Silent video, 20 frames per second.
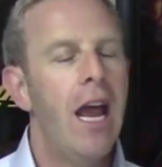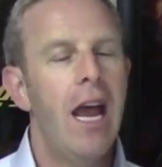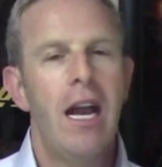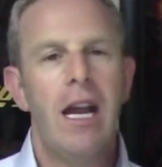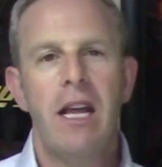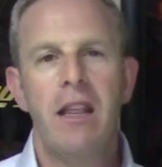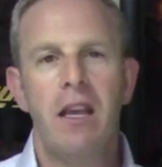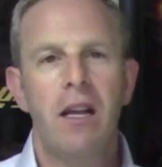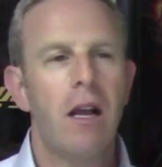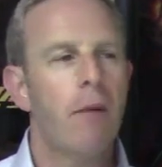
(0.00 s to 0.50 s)

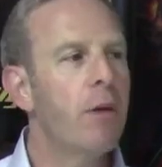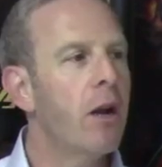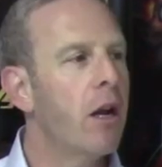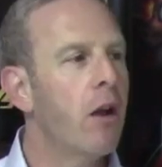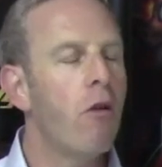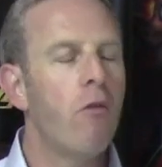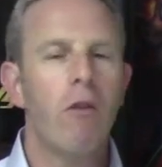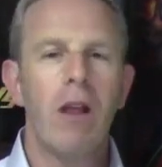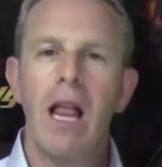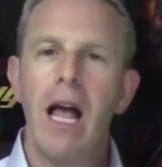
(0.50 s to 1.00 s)
and I think I'm going
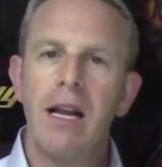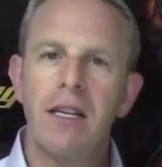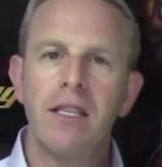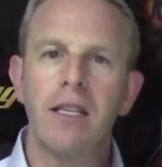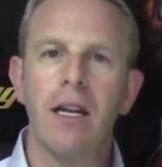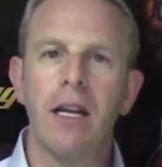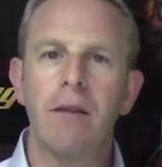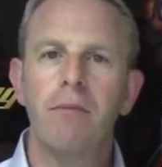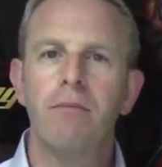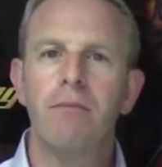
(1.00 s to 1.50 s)
to go relax
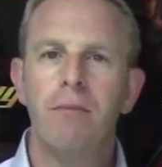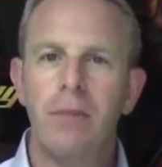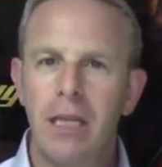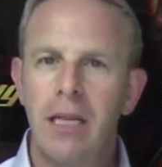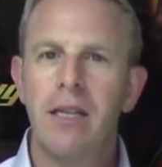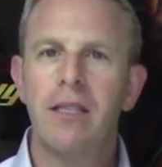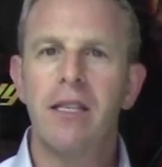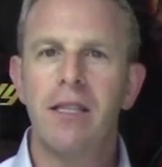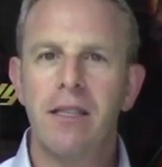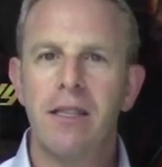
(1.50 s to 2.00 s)
in it,
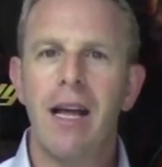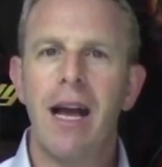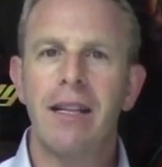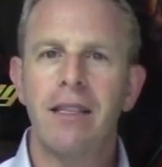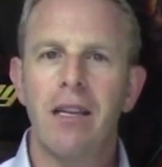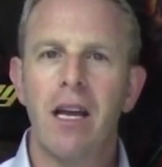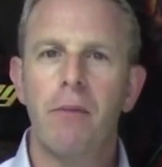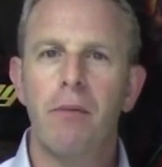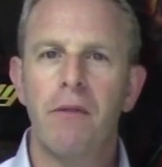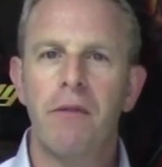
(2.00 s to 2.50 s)
because it's
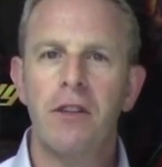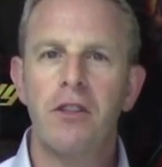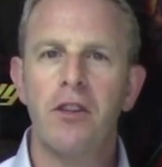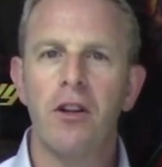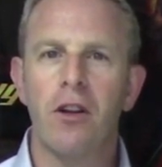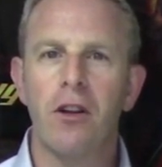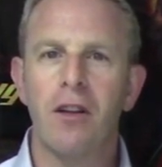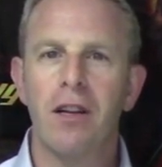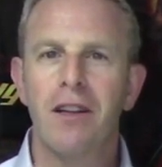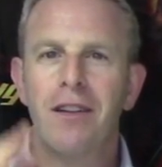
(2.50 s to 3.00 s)
that type of a
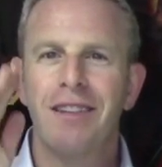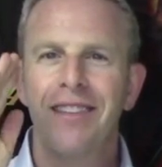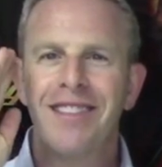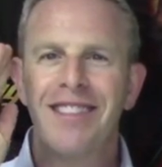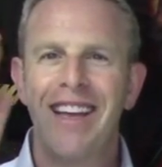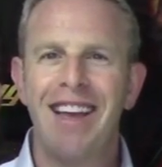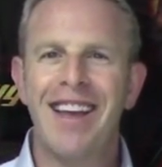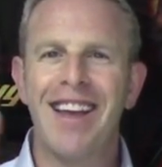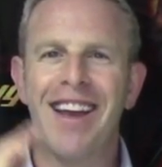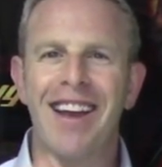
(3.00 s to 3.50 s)
shirt.
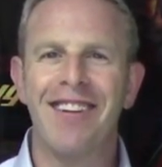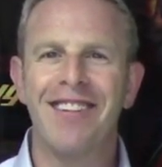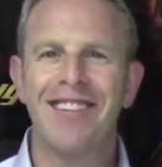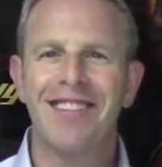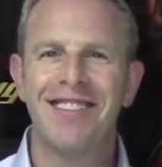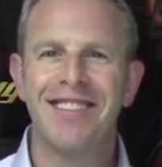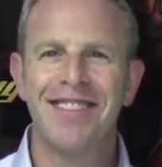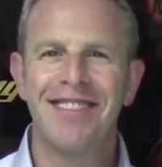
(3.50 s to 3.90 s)
Take care.